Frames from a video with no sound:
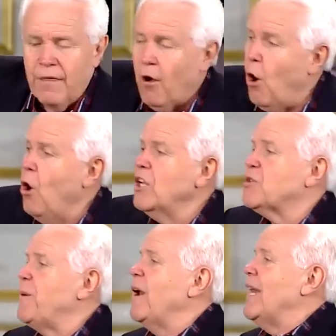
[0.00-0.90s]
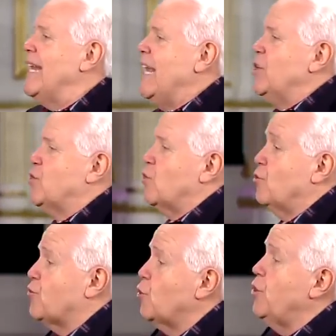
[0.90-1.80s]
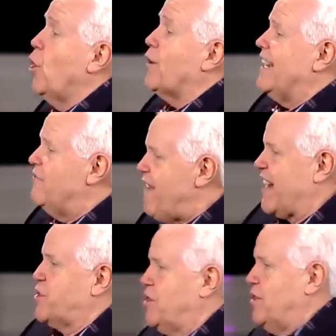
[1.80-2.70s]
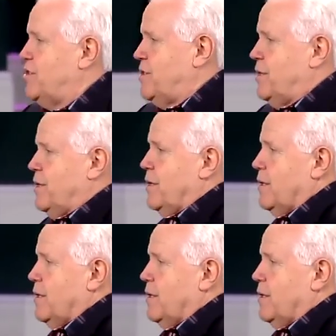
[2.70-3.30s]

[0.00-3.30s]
The Holy Spirit leads you through your convictions.